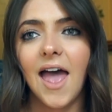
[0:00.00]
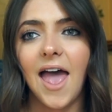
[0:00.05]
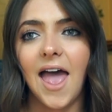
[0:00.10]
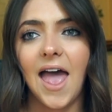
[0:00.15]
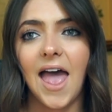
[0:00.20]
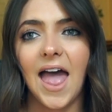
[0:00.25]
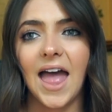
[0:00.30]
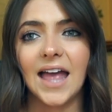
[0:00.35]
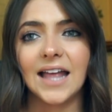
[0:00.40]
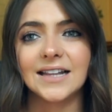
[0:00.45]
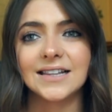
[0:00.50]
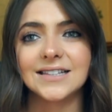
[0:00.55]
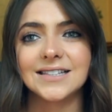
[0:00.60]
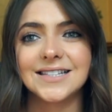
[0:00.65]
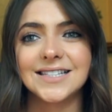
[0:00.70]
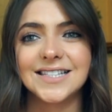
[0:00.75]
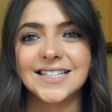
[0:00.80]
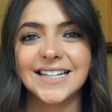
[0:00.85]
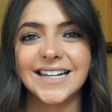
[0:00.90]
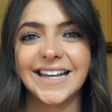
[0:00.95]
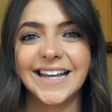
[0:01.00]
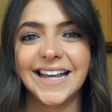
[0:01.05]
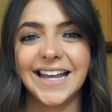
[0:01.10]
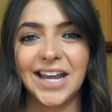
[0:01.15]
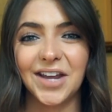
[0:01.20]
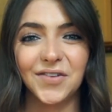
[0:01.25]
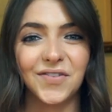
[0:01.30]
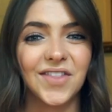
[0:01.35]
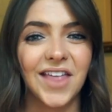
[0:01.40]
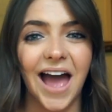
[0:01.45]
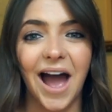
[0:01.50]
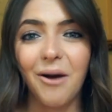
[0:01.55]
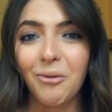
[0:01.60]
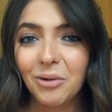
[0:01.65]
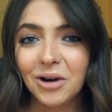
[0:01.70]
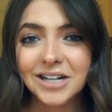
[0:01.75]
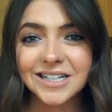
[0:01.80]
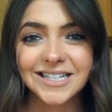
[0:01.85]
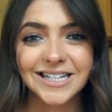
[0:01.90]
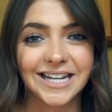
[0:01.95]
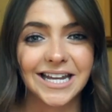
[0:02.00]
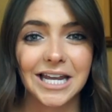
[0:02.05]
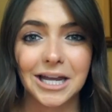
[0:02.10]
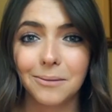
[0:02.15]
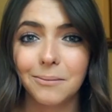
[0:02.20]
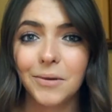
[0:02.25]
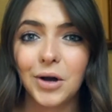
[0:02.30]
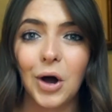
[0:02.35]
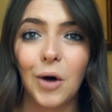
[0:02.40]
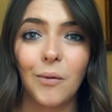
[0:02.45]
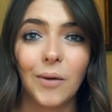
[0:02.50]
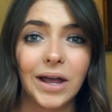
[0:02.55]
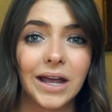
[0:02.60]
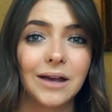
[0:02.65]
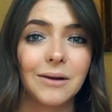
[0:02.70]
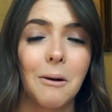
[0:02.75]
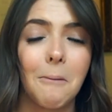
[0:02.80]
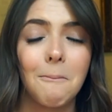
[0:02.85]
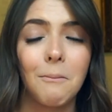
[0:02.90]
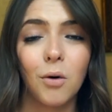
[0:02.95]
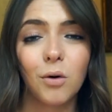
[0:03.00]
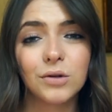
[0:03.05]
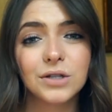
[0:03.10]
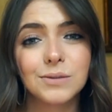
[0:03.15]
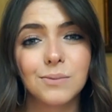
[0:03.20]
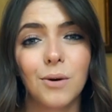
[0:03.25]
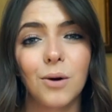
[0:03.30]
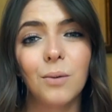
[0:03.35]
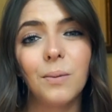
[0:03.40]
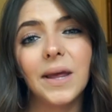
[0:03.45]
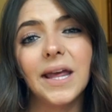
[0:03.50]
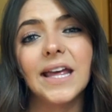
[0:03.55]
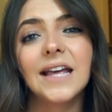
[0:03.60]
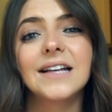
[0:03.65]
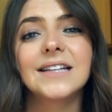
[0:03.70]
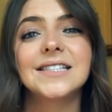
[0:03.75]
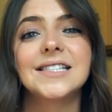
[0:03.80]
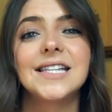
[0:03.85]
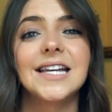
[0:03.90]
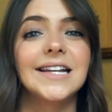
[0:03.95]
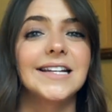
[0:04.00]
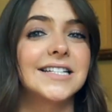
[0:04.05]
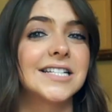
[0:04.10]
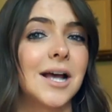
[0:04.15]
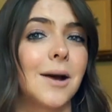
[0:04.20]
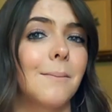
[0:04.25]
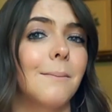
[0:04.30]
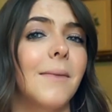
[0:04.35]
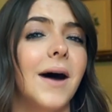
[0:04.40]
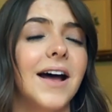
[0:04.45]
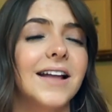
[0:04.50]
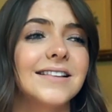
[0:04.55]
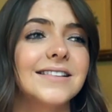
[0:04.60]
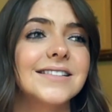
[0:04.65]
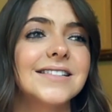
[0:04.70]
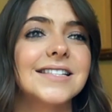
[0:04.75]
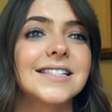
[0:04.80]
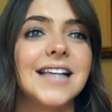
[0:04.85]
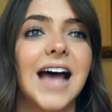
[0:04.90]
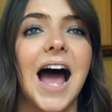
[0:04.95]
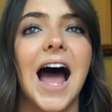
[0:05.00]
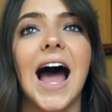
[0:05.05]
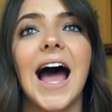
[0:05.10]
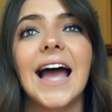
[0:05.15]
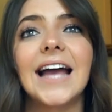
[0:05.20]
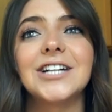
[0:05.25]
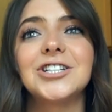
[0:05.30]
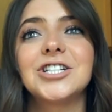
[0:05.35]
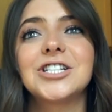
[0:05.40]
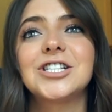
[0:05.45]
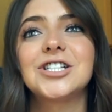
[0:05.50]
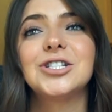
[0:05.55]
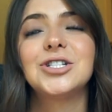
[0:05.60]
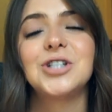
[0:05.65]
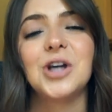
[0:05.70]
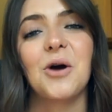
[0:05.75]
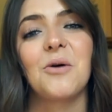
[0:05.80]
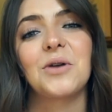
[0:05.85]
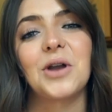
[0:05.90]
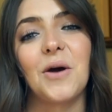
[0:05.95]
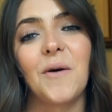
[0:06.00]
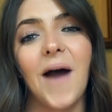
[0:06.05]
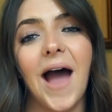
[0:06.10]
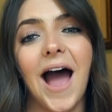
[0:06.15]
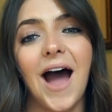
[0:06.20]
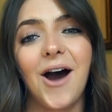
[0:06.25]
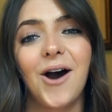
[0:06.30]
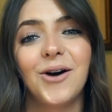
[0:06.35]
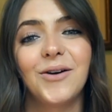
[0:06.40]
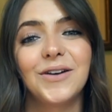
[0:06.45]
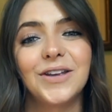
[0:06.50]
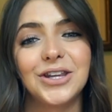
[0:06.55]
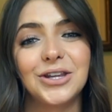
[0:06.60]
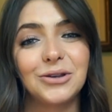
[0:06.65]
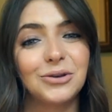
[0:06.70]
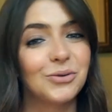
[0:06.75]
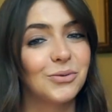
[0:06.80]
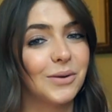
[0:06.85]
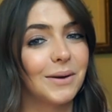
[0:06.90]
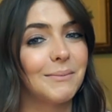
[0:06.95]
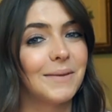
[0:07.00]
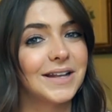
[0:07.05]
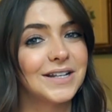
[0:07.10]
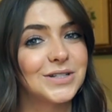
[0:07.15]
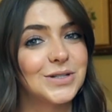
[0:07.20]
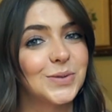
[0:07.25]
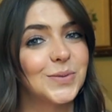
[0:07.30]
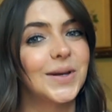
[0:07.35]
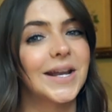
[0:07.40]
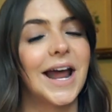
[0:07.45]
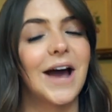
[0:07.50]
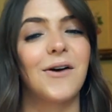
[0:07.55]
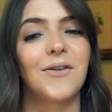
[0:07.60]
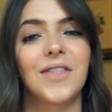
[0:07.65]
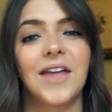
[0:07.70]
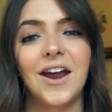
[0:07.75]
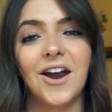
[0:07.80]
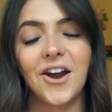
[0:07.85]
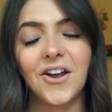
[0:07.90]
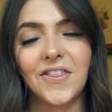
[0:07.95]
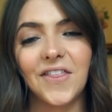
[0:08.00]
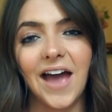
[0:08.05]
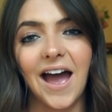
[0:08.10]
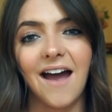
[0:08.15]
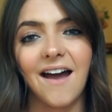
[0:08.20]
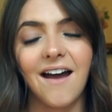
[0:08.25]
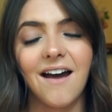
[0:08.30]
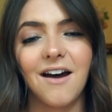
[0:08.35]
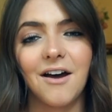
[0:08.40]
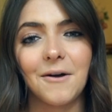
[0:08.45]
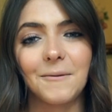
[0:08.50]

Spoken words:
And if that were to keep going multiple weeks into months, I just don't know how you women do it out there that